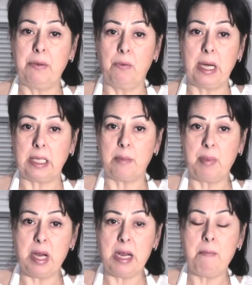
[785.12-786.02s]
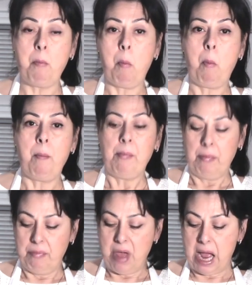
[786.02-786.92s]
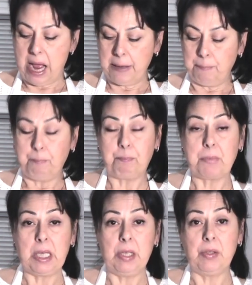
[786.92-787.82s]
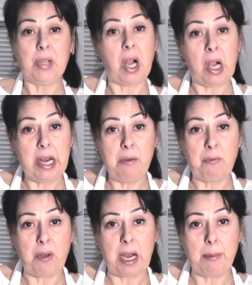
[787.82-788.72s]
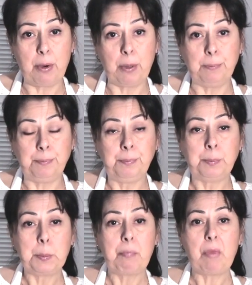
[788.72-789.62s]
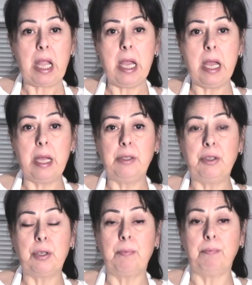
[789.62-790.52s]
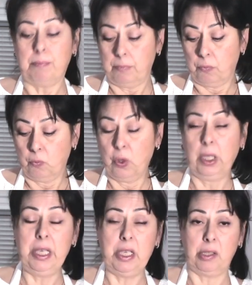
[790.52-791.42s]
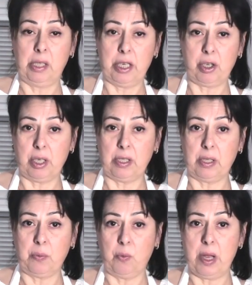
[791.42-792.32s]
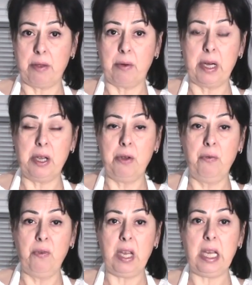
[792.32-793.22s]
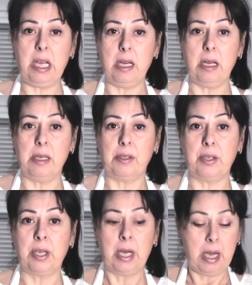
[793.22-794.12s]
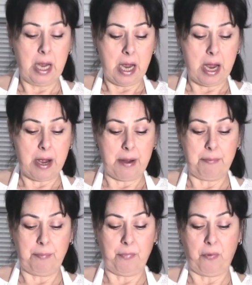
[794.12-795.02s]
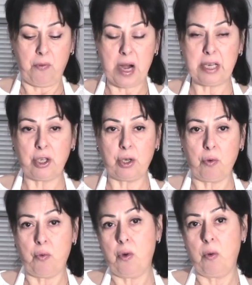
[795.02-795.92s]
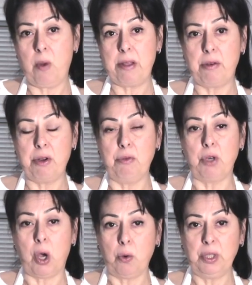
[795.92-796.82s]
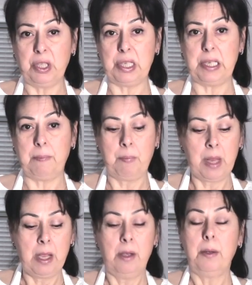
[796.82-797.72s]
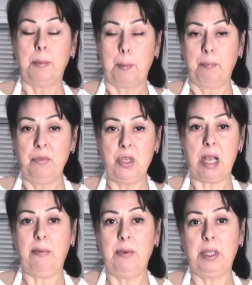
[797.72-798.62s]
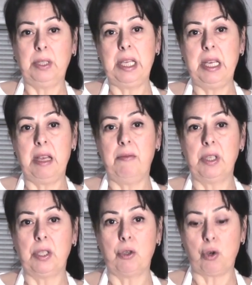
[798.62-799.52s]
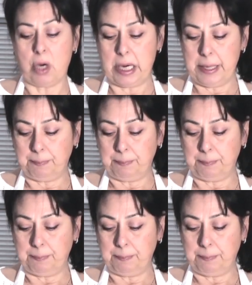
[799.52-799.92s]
recipe that is high in fiber and really delicious, whether you've eaten it fresh or whether you toast it, definitely give this a try.